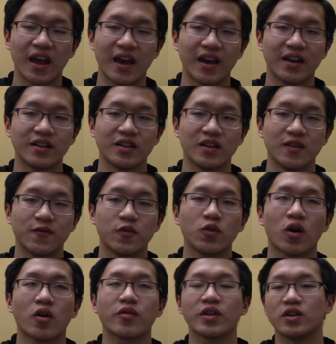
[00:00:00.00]
And if
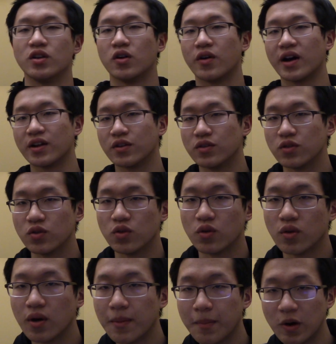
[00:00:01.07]
you already know how to
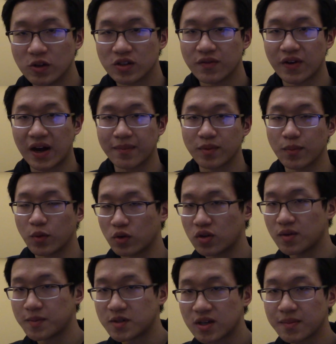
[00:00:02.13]
do most of optimal
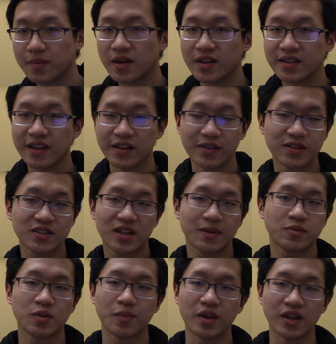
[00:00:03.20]
Cubeshape, then this
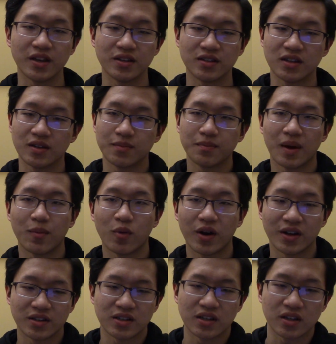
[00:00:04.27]
step should be easy,
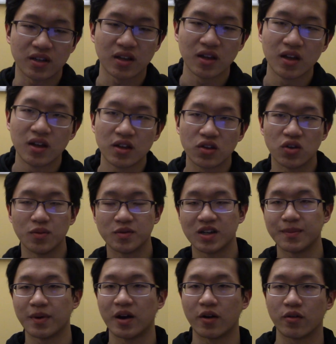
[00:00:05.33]
memorizing
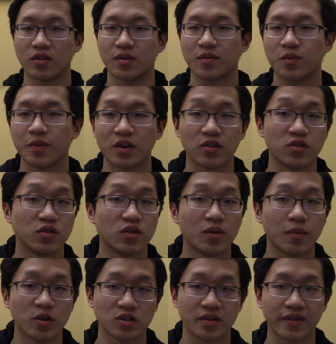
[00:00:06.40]
Cubeshape algorithms, because you'll know
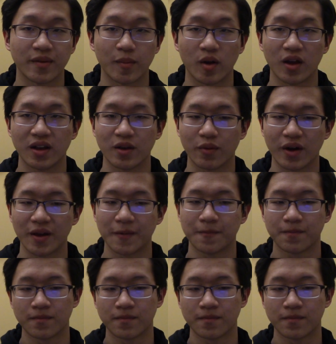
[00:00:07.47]
most of them anyway.